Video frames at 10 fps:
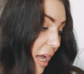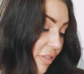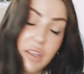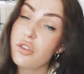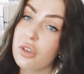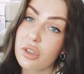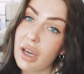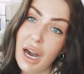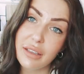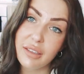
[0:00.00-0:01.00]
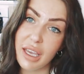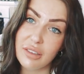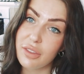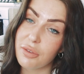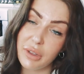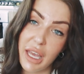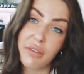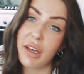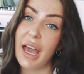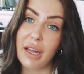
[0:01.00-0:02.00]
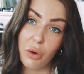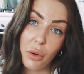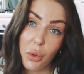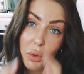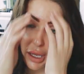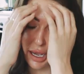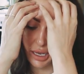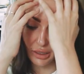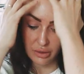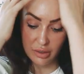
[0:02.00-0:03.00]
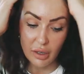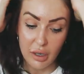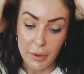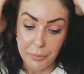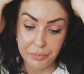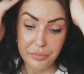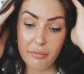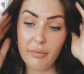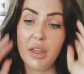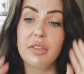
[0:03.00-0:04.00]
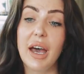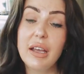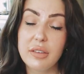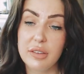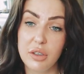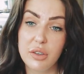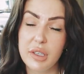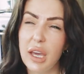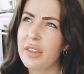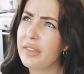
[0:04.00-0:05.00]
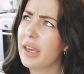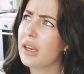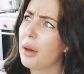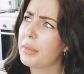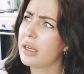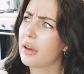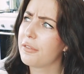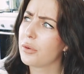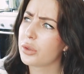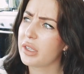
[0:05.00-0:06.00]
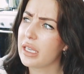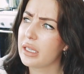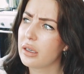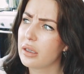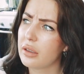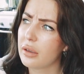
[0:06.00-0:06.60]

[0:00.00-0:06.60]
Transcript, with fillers: And then you can't taste the flavor at all. And that seriously, I think they come in a 14